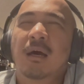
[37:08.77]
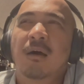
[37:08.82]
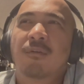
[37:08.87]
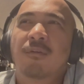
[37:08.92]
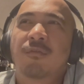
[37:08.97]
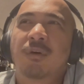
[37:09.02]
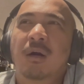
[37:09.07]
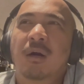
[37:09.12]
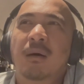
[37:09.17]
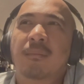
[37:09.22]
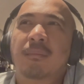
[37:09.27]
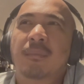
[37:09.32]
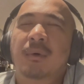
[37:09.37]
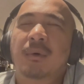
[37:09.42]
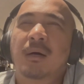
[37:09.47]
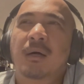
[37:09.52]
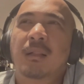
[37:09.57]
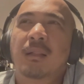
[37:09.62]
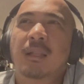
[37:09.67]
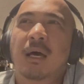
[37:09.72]
from
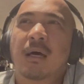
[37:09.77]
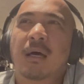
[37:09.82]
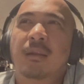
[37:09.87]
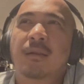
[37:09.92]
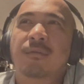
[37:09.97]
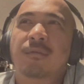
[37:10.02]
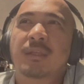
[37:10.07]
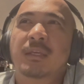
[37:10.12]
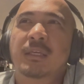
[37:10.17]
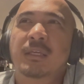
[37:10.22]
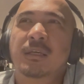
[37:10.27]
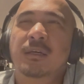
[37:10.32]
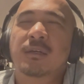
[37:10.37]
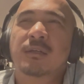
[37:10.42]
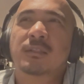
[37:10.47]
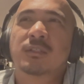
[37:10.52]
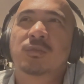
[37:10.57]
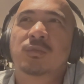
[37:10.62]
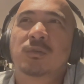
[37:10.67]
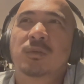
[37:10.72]
a lot of the
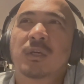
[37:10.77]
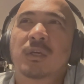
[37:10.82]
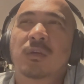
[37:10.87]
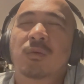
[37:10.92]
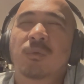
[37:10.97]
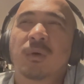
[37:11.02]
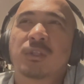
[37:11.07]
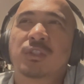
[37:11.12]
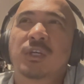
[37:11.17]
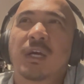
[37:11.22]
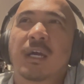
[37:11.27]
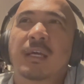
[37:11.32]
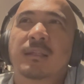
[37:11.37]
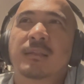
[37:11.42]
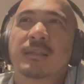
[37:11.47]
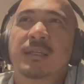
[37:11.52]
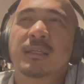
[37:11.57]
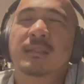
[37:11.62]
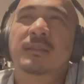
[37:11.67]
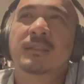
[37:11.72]
years in which I
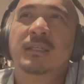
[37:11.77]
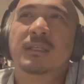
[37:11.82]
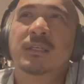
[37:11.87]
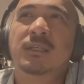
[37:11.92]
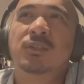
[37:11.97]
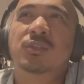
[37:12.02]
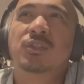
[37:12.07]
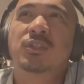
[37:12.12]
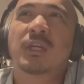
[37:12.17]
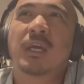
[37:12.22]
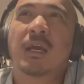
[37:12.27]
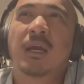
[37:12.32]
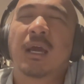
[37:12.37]
did teach